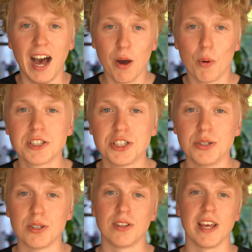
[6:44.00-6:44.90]
I want you
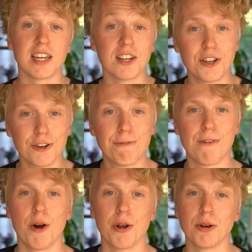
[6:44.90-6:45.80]
to take good
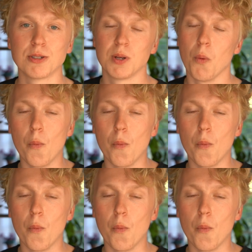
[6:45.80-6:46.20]
photos